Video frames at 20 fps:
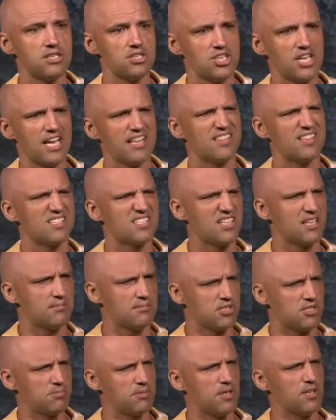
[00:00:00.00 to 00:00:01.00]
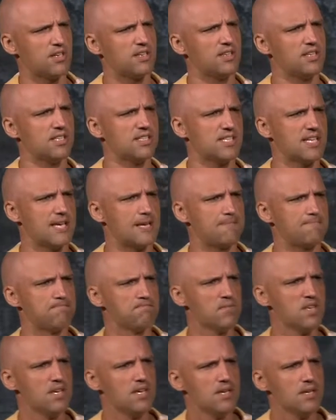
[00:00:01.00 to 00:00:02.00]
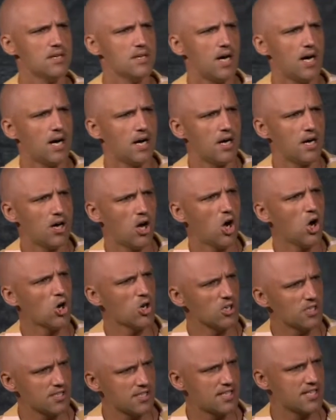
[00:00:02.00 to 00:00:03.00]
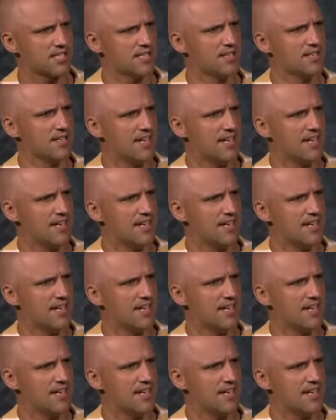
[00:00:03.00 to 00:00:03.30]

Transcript: She had the same spirit, the same heart